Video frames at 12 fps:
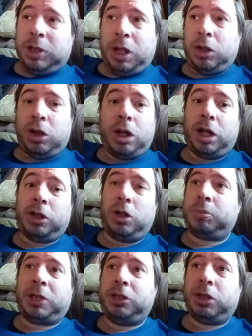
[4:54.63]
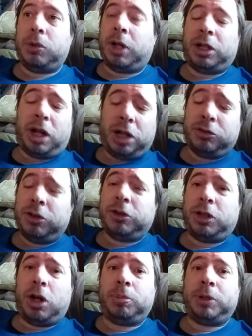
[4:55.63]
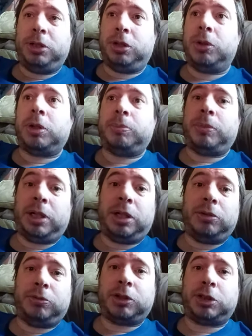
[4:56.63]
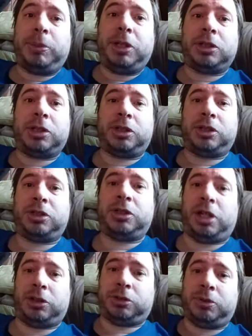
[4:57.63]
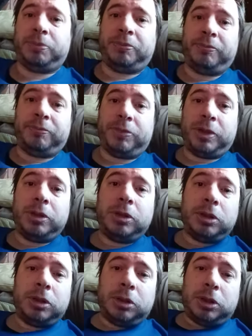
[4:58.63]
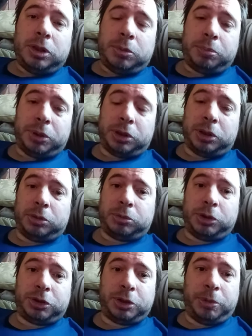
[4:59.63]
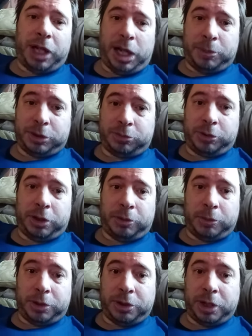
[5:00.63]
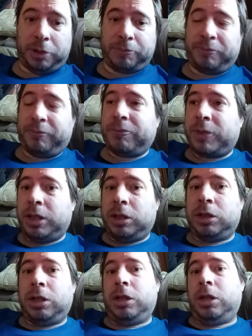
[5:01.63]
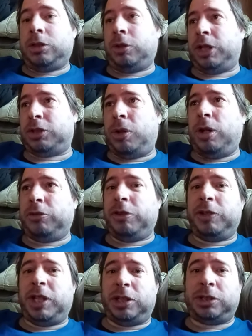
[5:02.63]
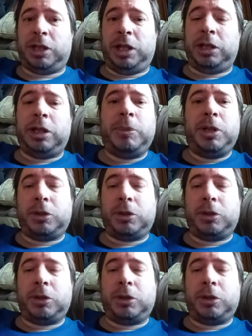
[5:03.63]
I hope I hope they do. I, I really hope they do, and and WrestleMania is a success. But uh, we'll see what happens with that. With that. So that's all I really gotta say. Leave me